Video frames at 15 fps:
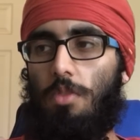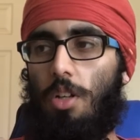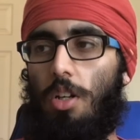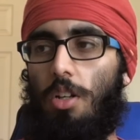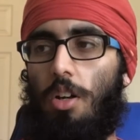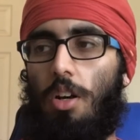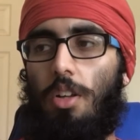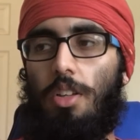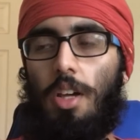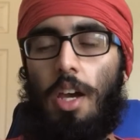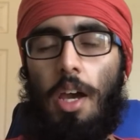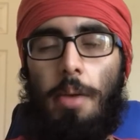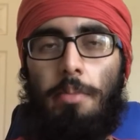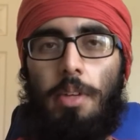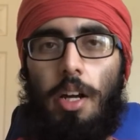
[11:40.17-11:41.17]
and all
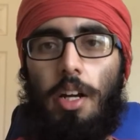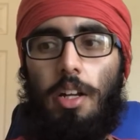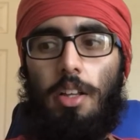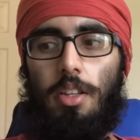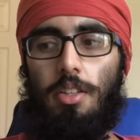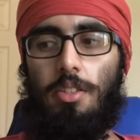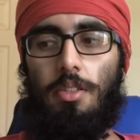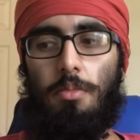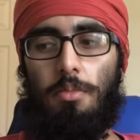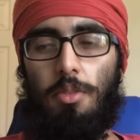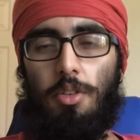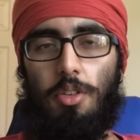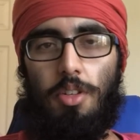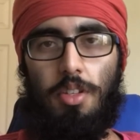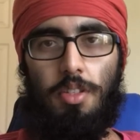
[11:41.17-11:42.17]
that. I'm not gonna list them
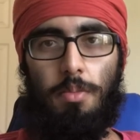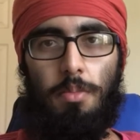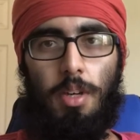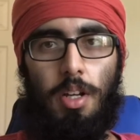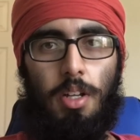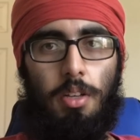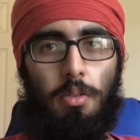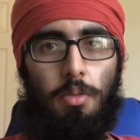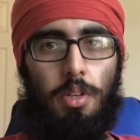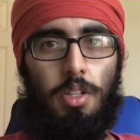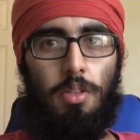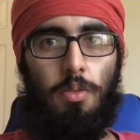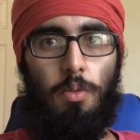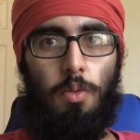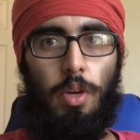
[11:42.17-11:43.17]
through because I'm not gonna
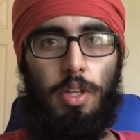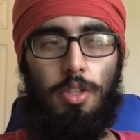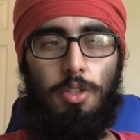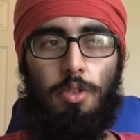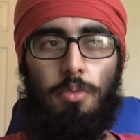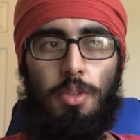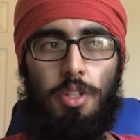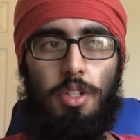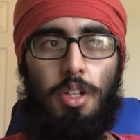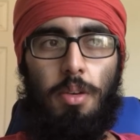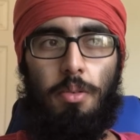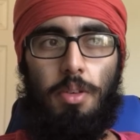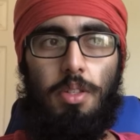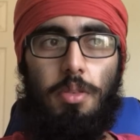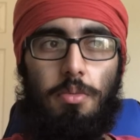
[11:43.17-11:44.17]
waste too much
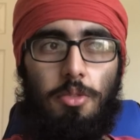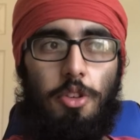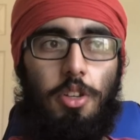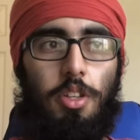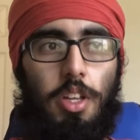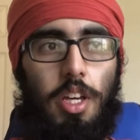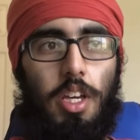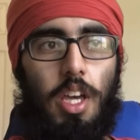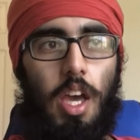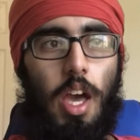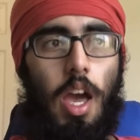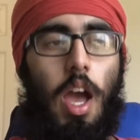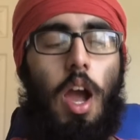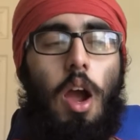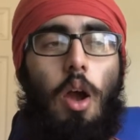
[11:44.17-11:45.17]
time, because I'm trying to like
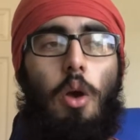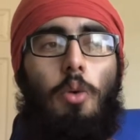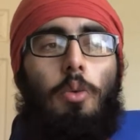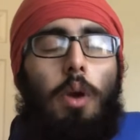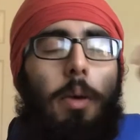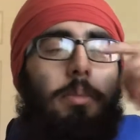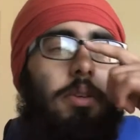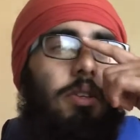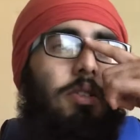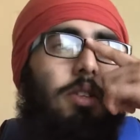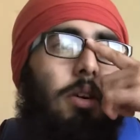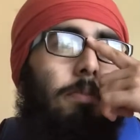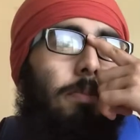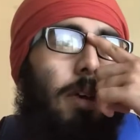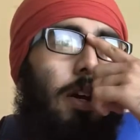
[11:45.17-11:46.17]
wrap this
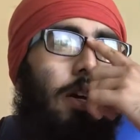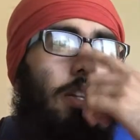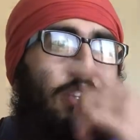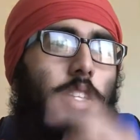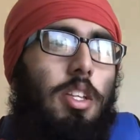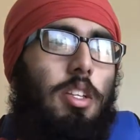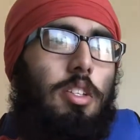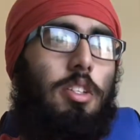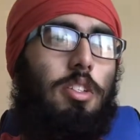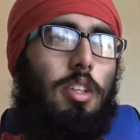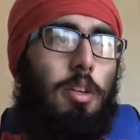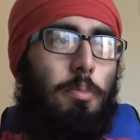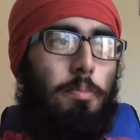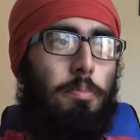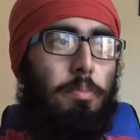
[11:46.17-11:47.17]
up and then just
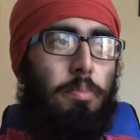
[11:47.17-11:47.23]
like,